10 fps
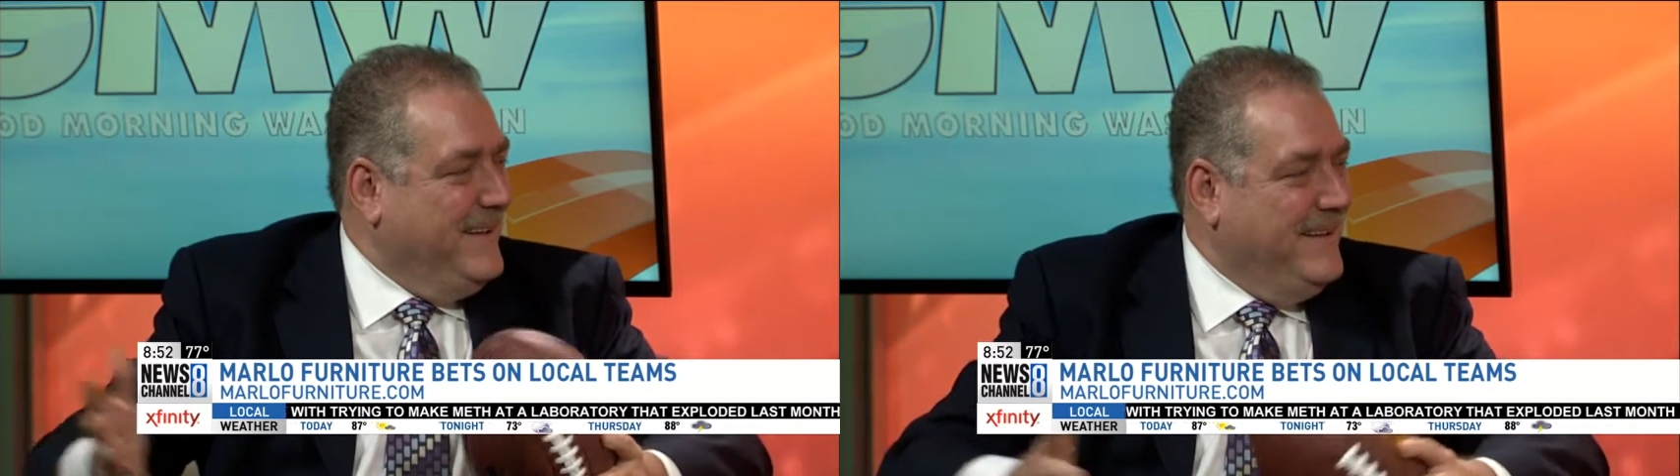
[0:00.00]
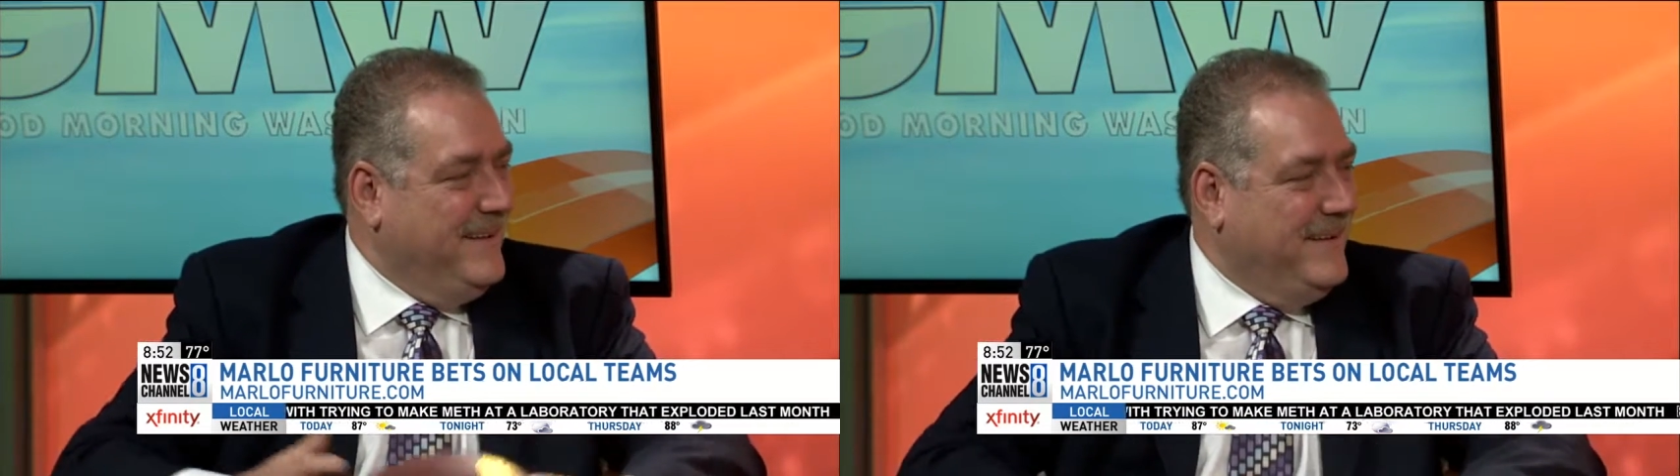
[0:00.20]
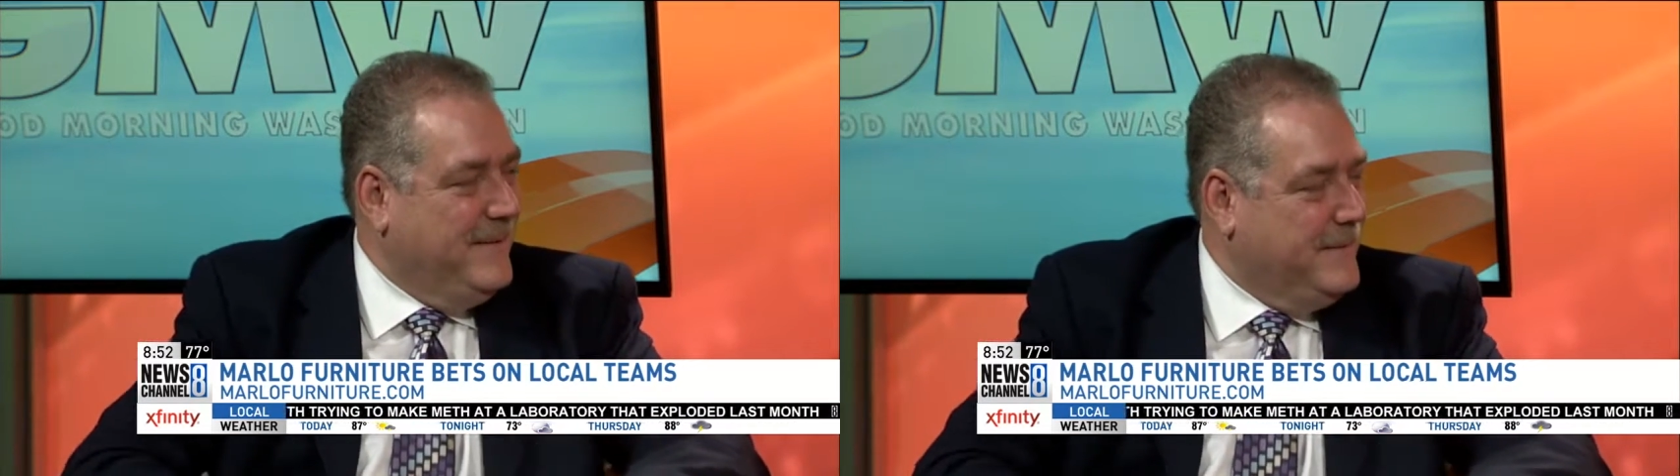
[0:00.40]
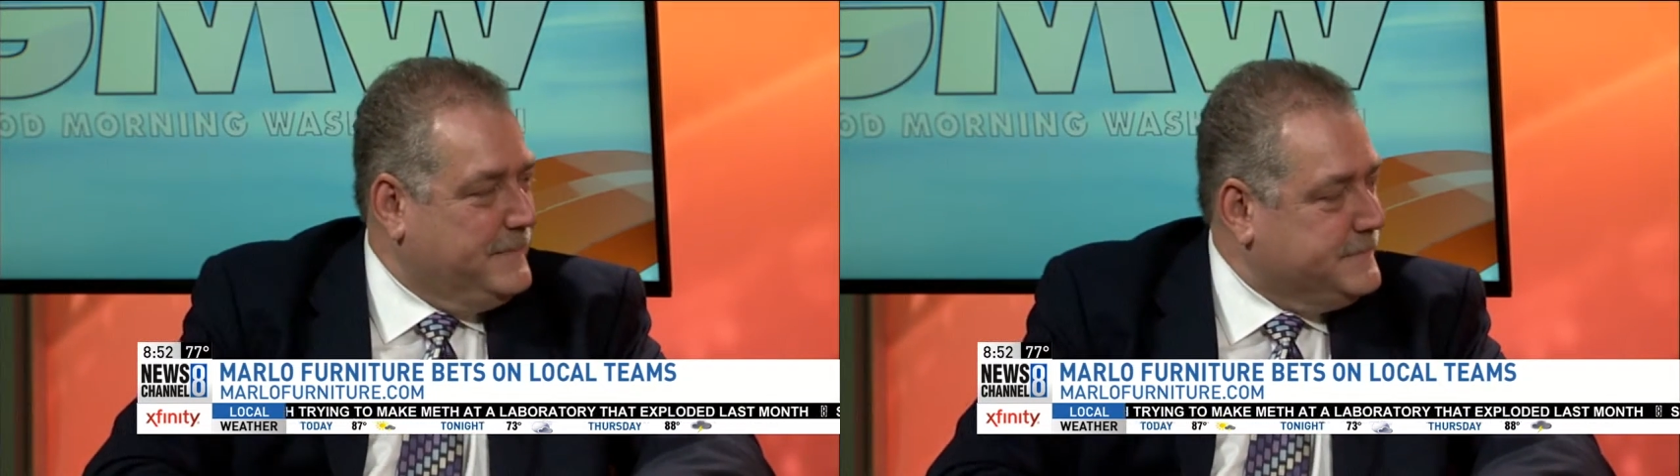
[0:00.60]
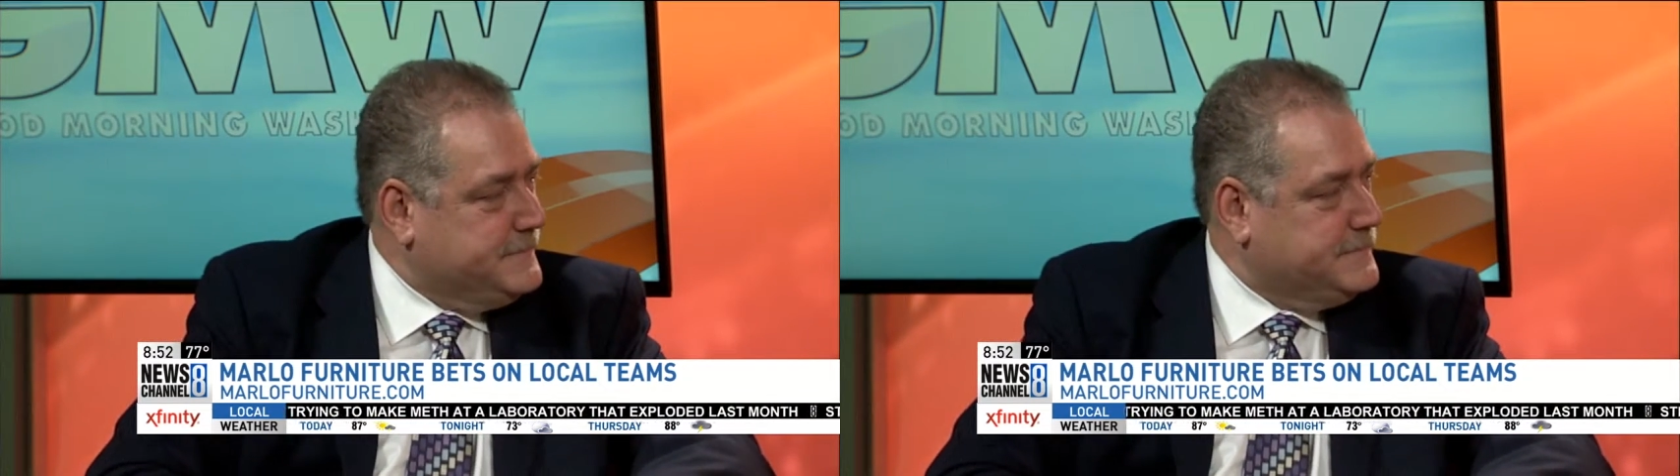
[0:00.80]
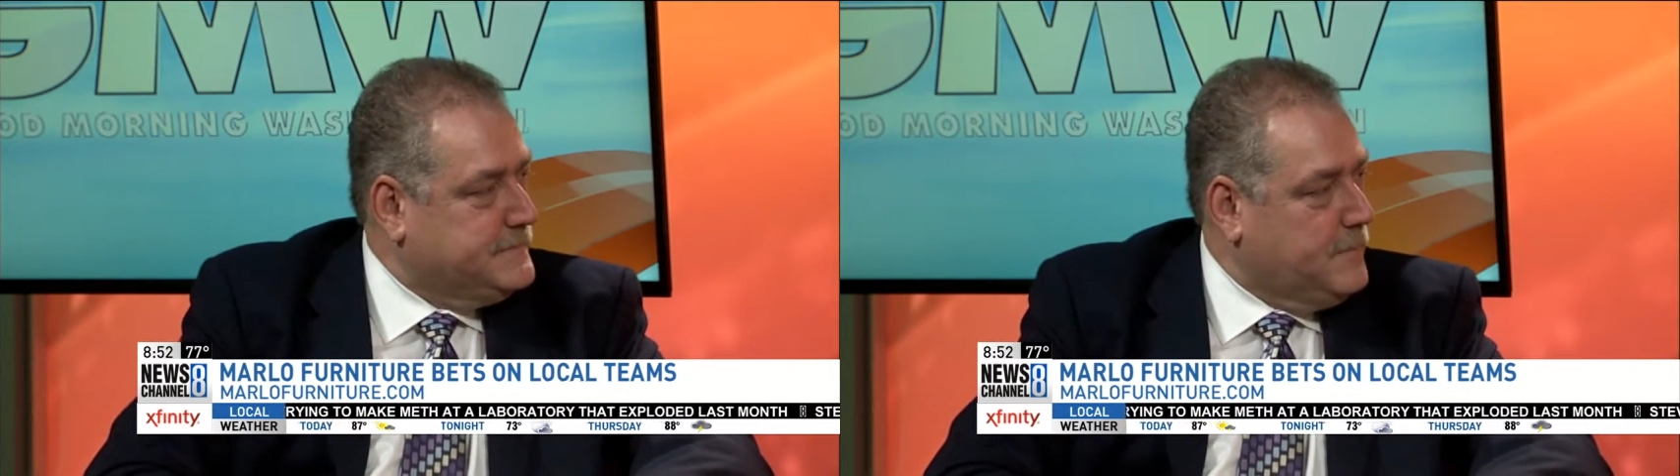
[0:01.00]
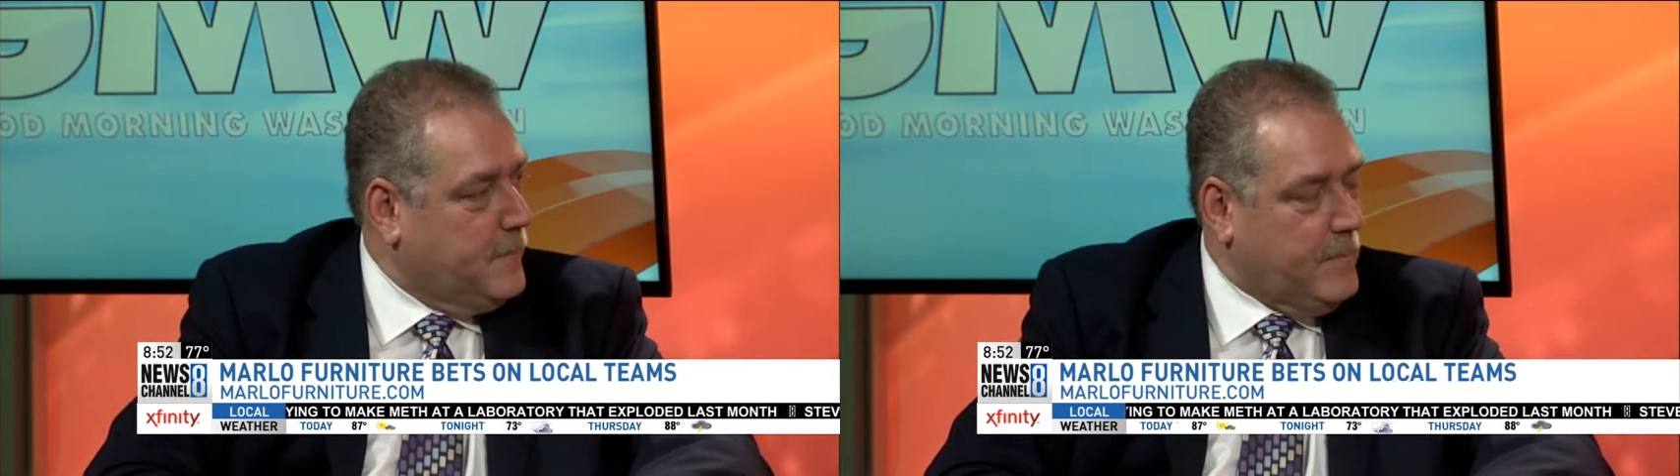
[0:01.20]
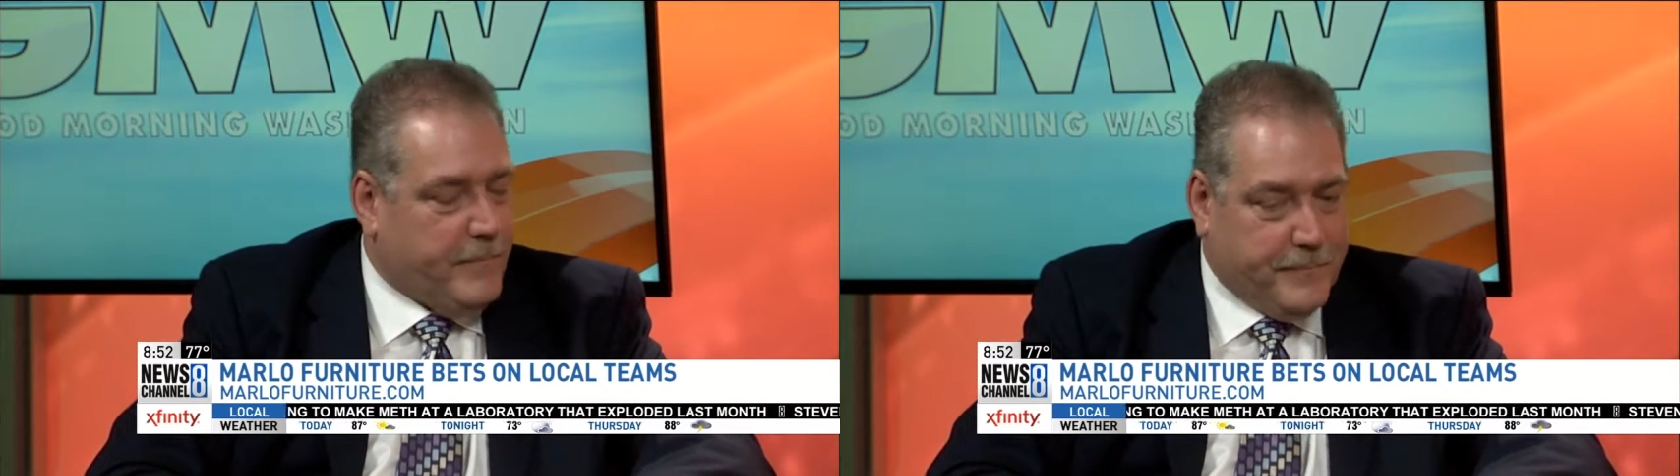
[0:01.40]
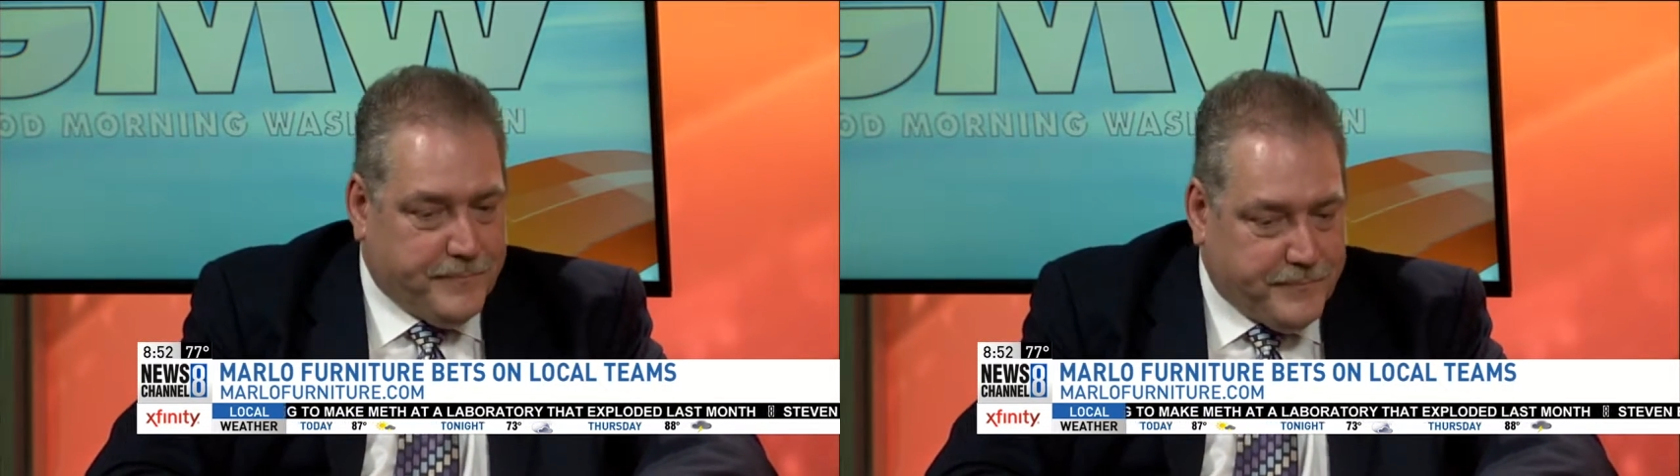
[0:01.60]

So the key is, you got